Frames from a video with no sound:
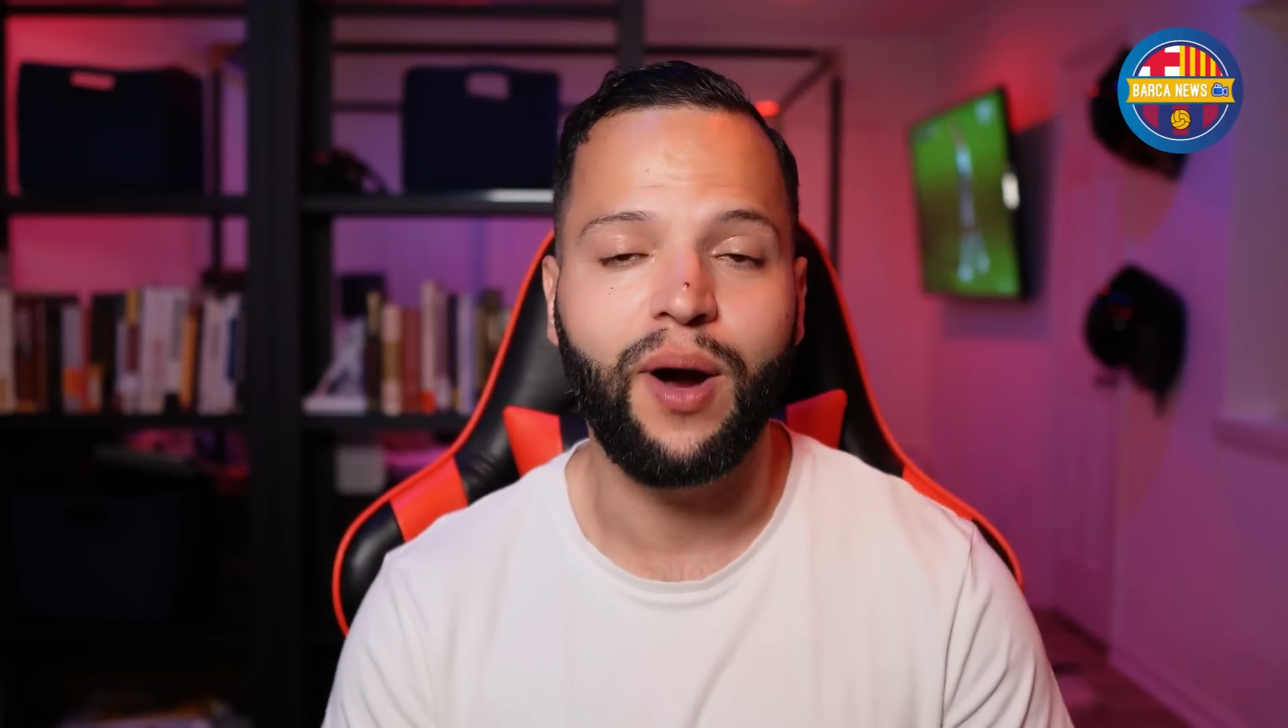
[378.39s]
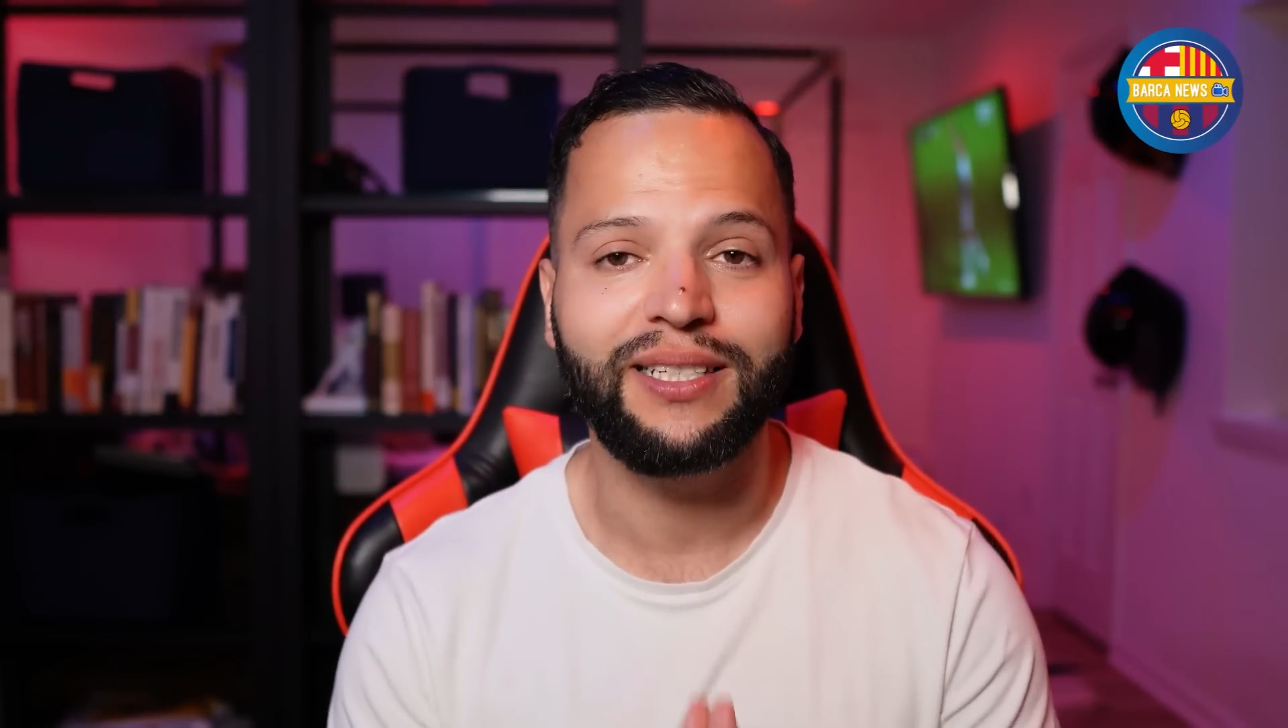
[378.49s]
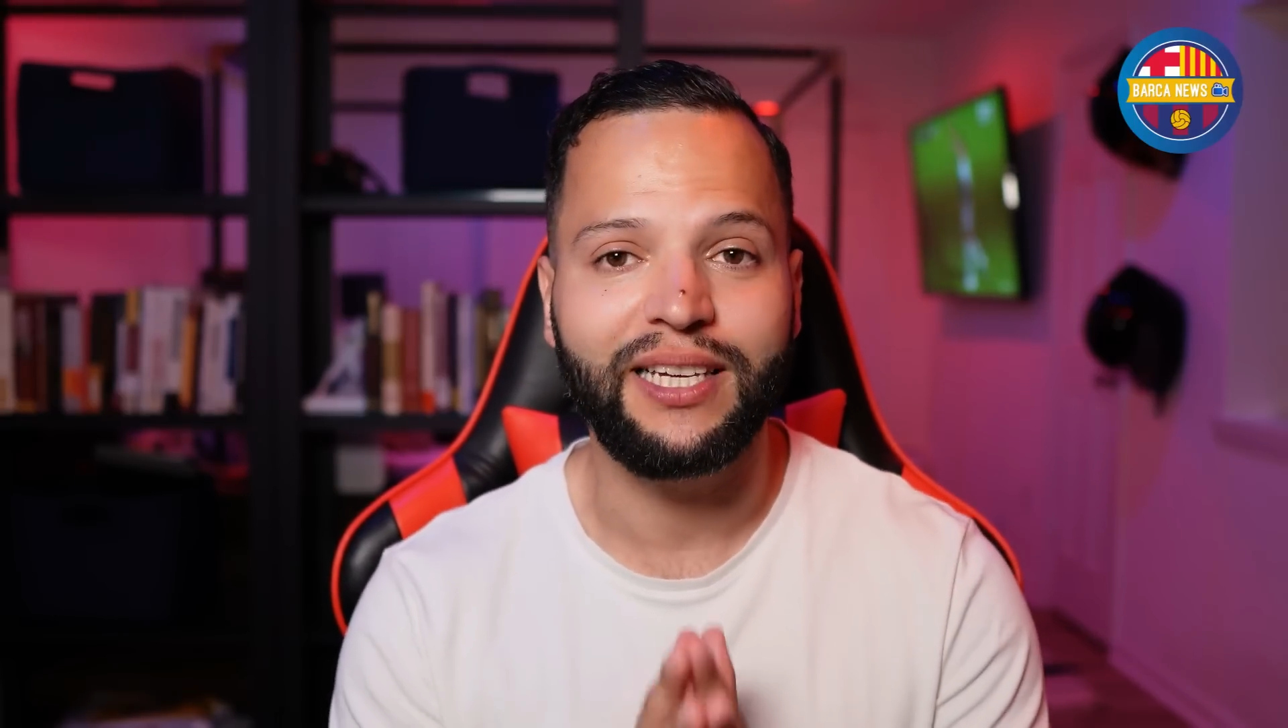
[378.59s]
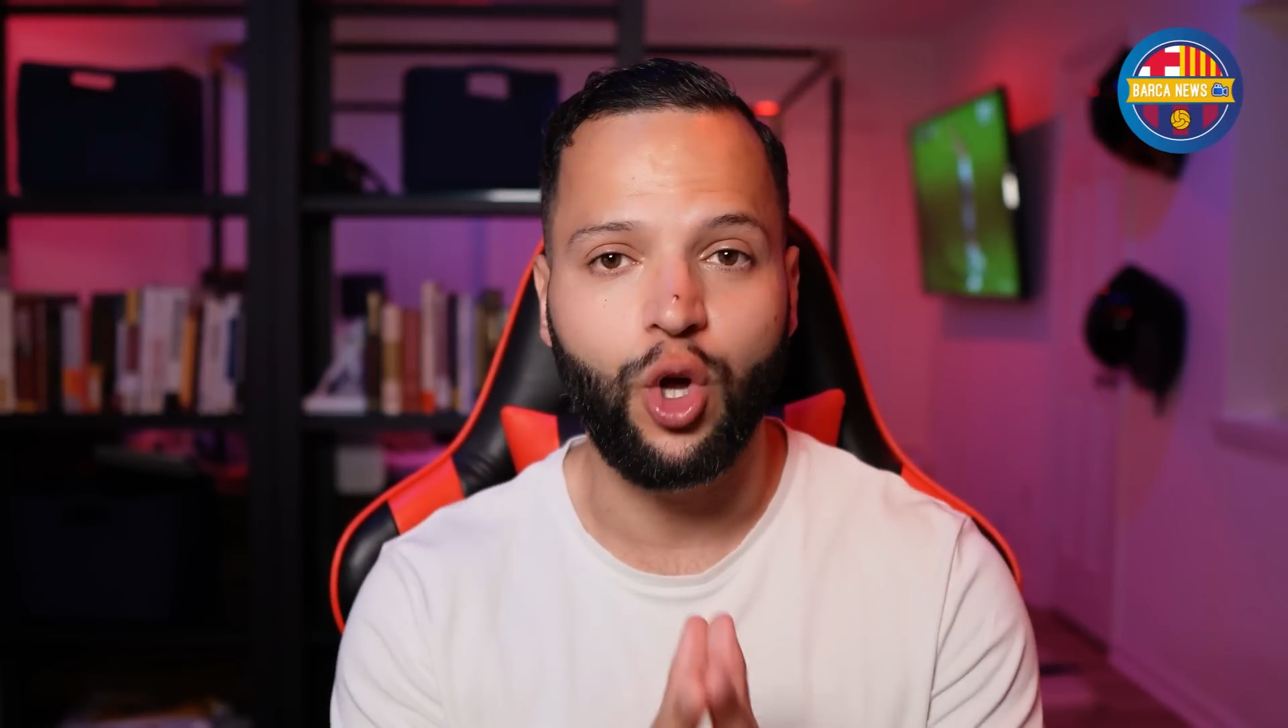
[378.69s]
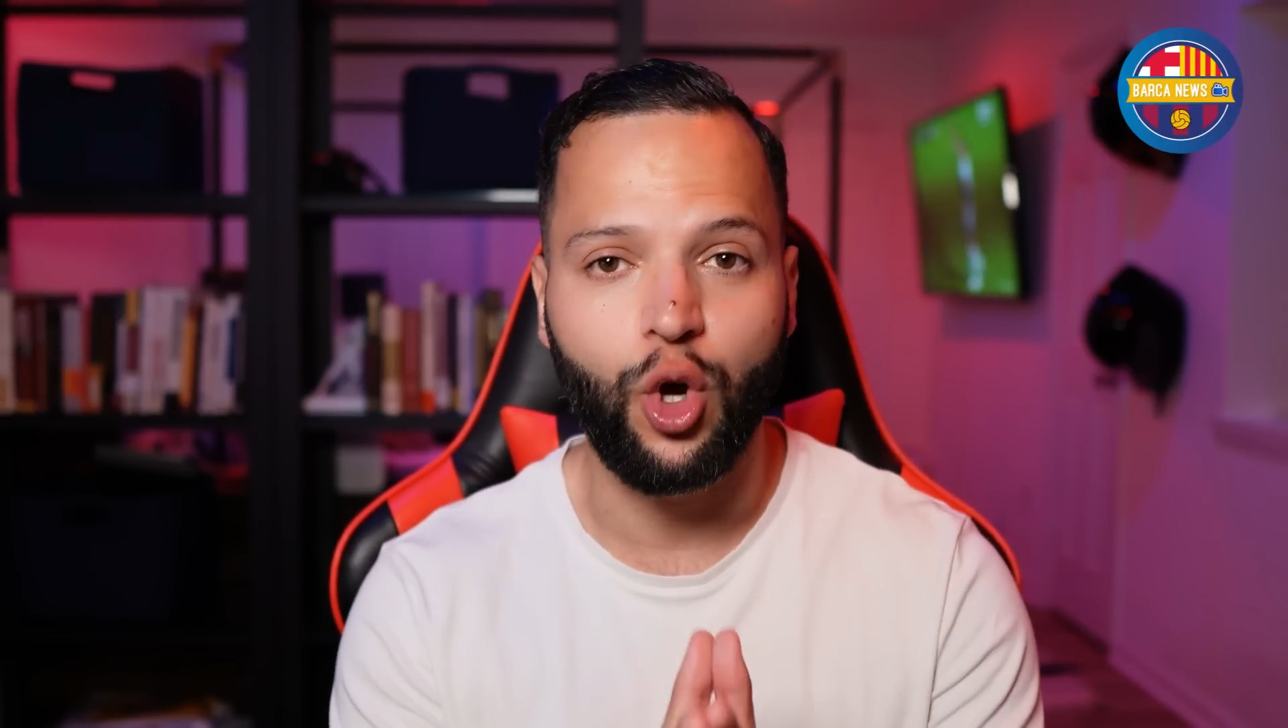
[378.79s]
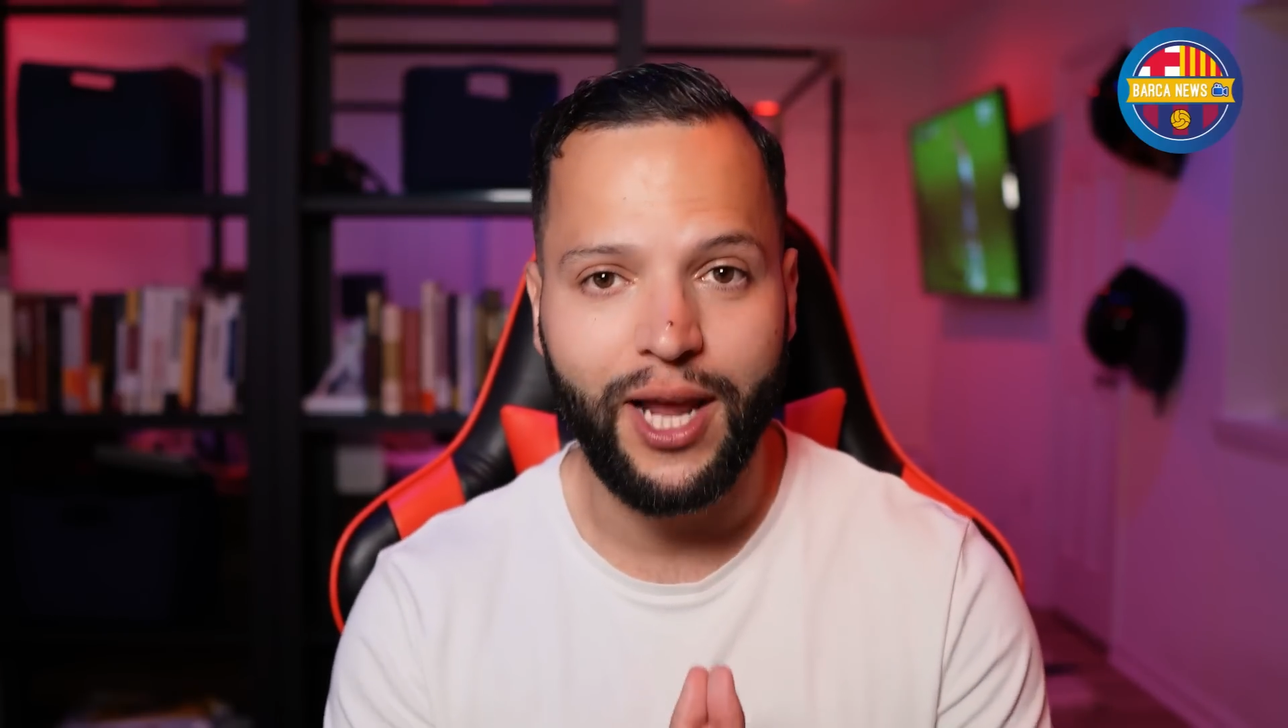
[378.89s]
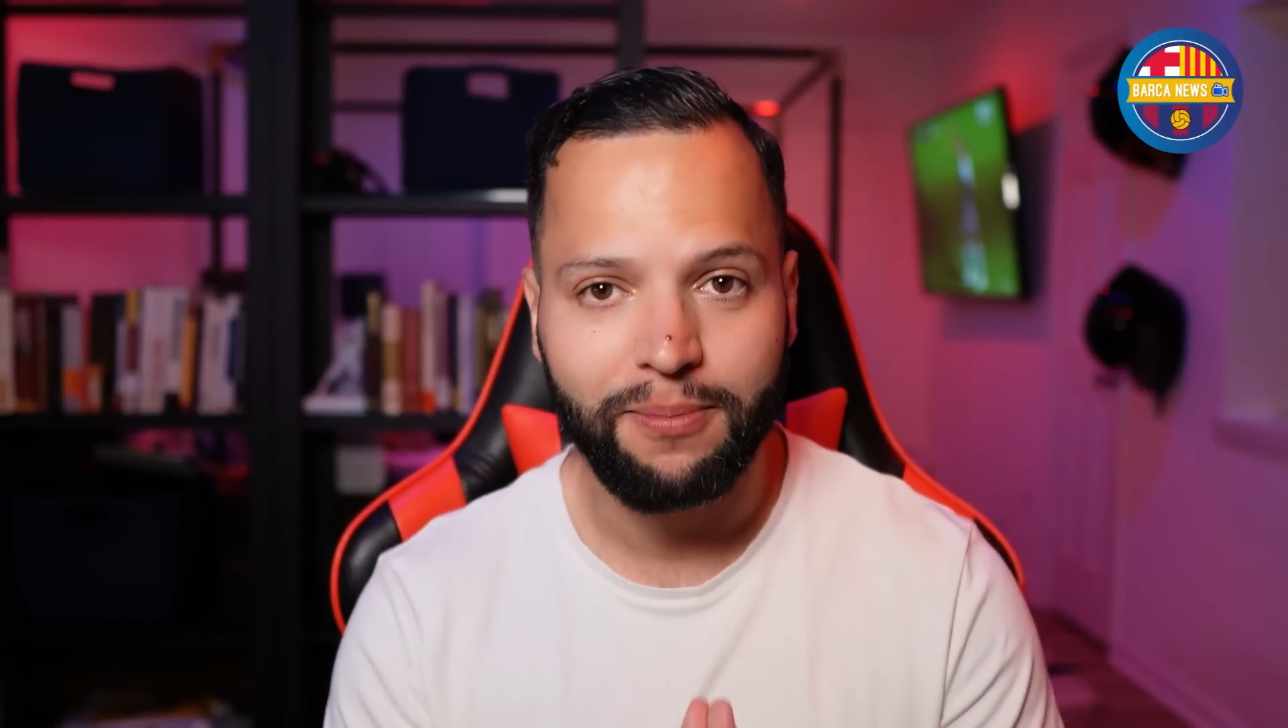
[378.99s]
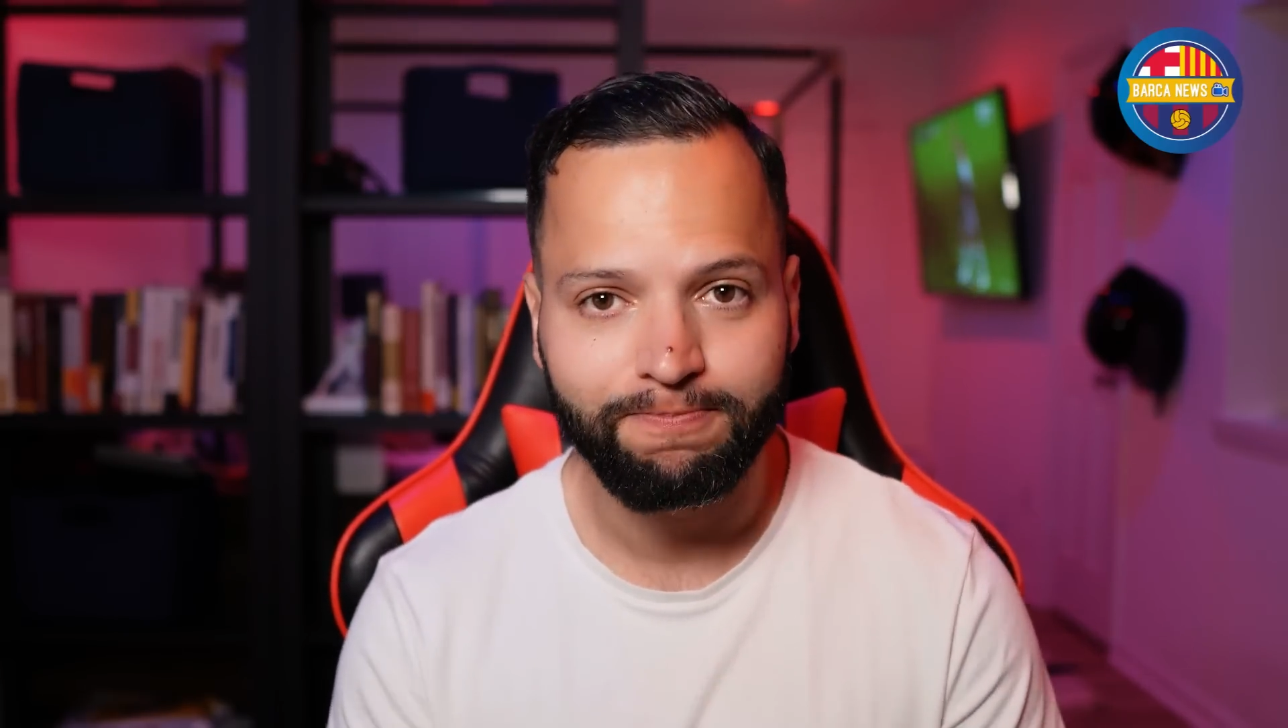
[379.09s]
Barcelona.